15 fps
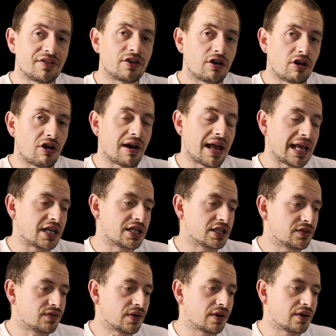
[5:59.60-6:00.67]
for her age.
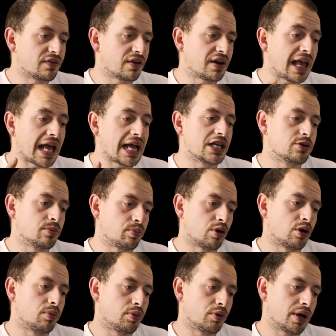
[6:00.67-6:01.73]
It's very, very age
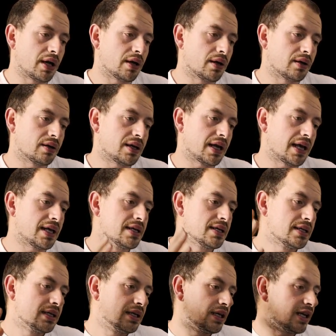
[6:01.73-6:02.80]
appropriate, okay?
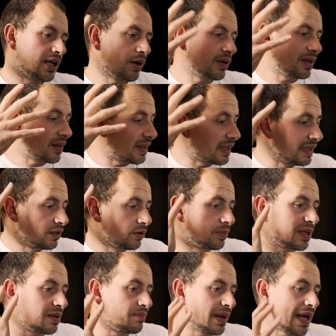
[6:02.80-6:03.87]
You know, that little
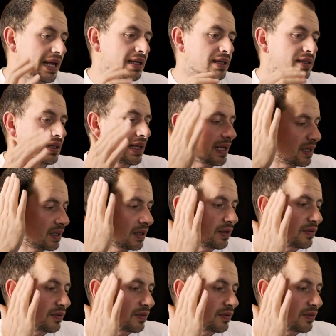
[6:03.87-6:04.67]
bit of bend and that kind